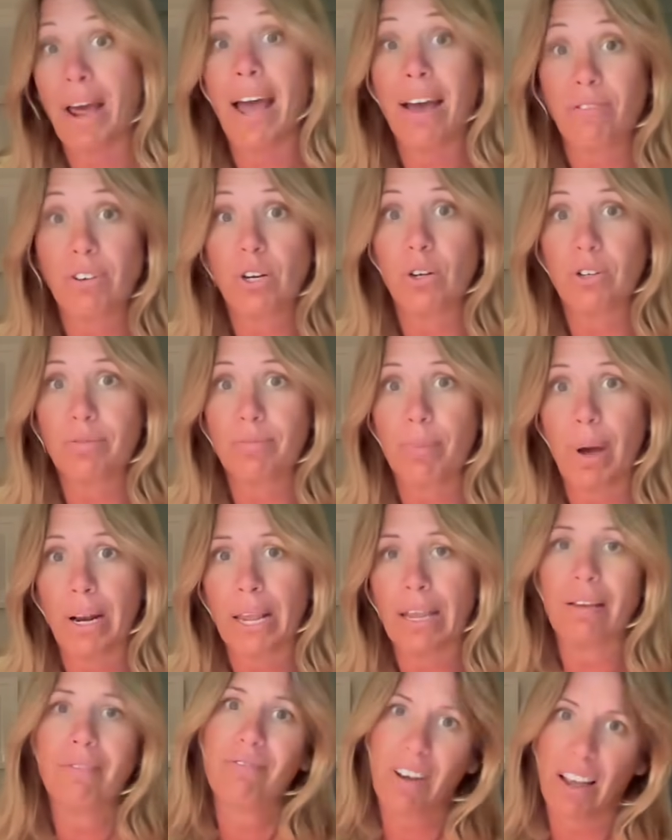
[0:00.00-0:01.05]
have a lot of
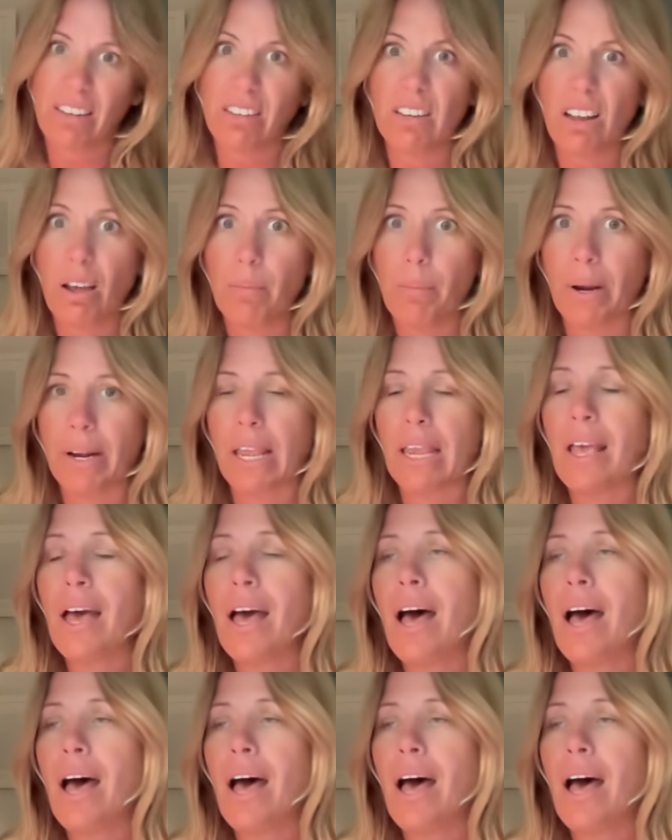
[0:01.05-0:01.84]
money, in fact, no money.